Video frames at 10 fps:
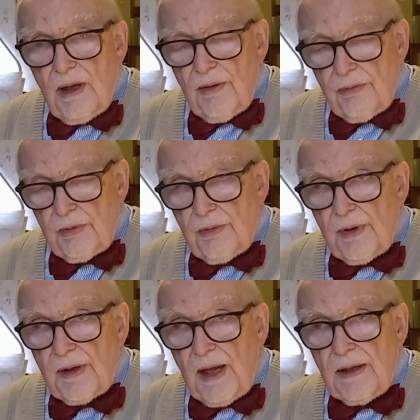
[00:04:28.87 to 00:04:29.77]
through
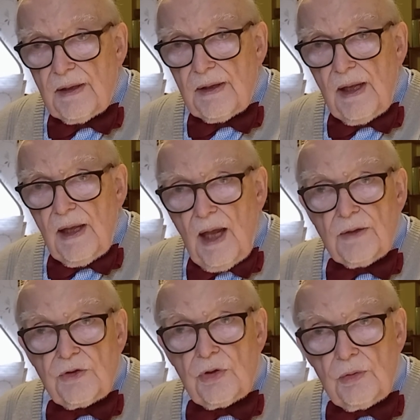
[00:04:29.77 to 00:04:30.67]
the saints
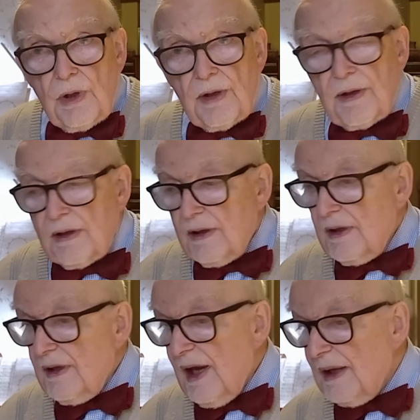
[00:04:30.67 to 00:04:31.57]
and to us
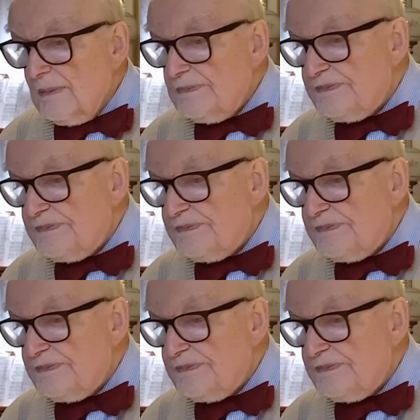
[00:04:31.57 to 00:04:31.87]
today.